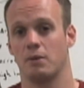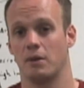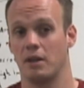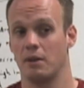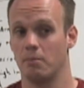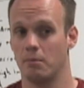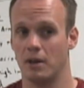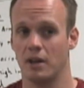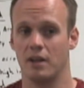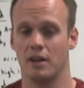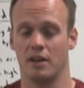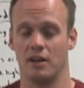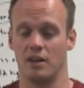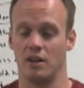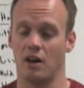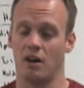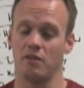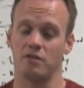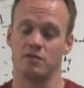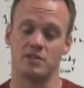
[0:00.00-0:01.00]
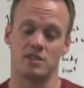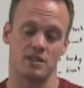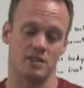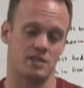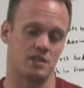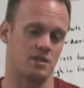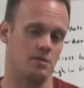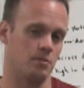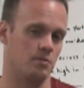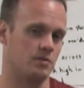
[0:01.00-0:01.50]
but it might enough
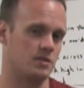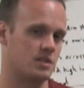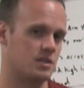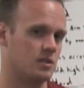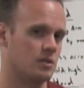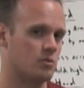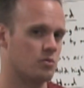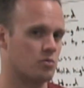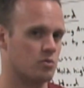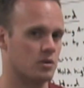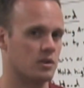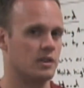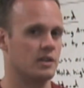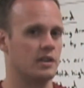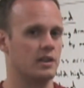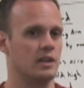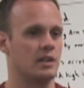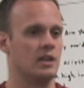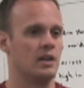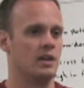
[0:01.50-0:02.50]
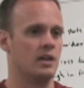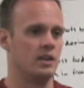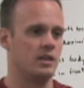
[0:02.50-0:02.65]
just to really